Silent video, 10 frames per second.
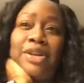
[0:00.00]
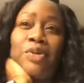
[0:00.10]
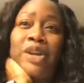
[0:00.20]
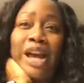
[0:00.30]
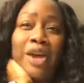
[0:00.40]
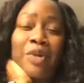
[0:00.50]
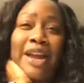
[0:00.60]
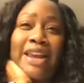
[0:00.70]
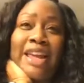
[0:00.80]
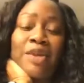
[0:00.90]
we got
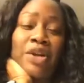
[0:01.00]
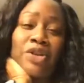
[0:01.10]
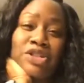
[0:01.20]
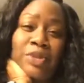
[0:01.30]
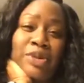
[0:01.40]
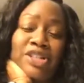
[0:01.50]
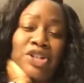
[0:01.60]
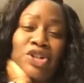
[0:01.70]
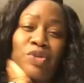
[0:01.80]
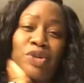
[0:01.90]
ready, and we go to the
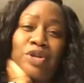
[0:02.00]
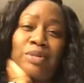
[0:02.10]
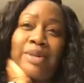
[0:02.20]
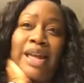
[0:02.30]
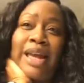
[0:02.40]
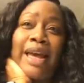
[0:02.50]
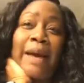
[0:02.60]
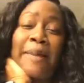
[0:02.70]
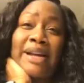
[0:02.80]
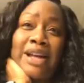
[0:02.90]
procedure room,
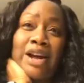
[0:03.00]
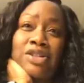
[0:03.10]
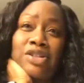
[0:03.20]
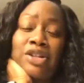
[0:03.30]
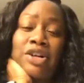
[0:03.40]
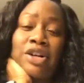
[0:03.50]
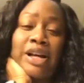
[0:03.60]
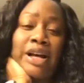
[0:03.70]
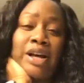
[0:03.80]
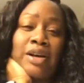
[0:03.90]
and my doctor,
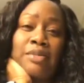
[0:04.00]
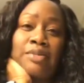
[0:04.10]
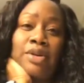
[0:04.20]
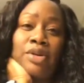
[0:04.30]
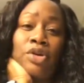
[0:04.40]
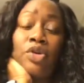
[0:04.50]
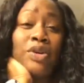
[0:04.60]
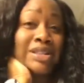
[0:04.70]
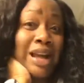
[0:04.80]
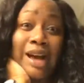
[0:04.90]
who
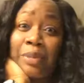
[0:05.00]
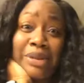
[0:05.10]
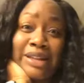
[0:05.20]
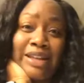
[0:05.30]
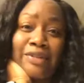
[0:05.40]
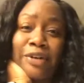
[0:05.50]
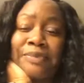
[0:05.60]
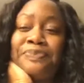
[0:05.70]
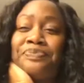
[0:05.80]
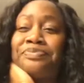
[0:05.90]
was not a believer,